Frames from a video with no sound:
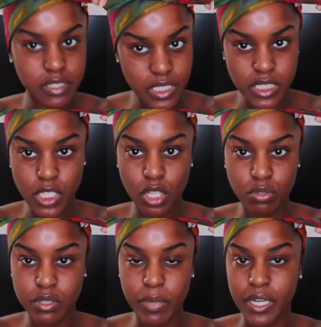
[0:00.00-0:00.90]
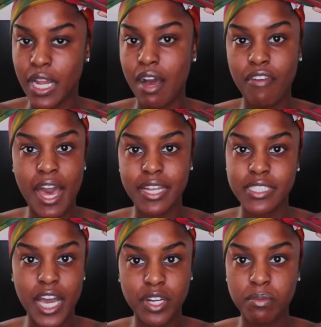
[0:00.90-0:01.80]
This is a loose bun. I've had a
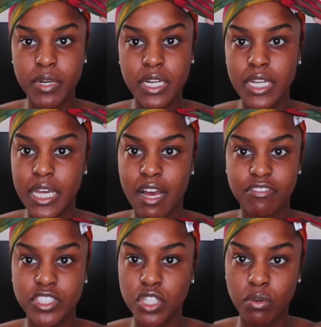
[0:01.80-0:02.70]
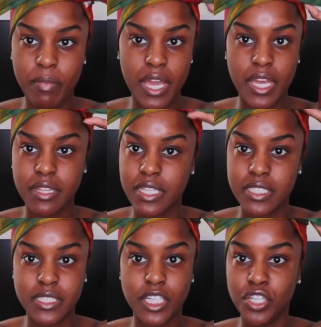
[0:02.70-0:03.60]
tighter bun and I've still made
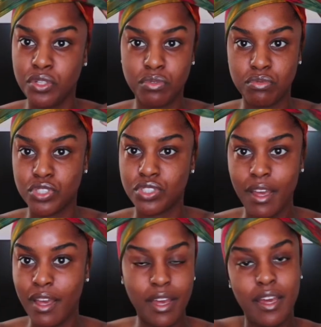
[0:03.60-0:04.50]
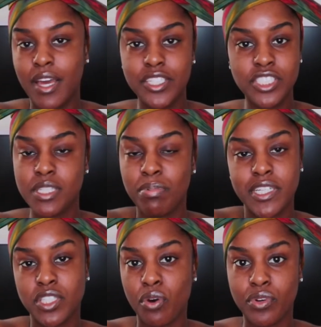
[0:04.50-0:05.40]
this huge. It's just a
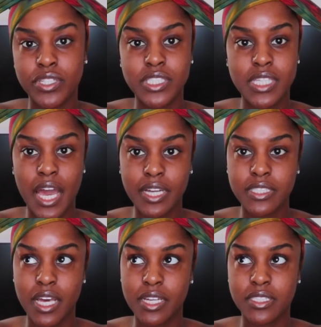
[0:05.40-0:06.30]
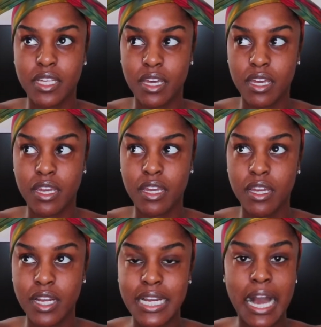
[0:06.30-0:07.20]
placeholder. It just acts as
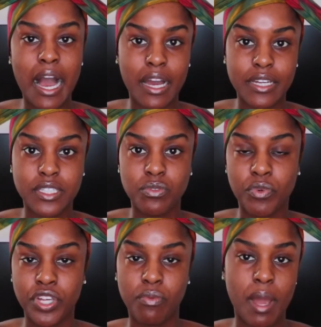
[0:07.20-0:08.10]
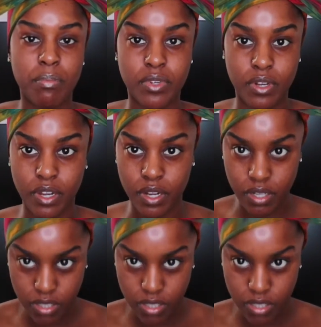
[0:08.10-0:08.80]
a guide when you're wrapping your hair.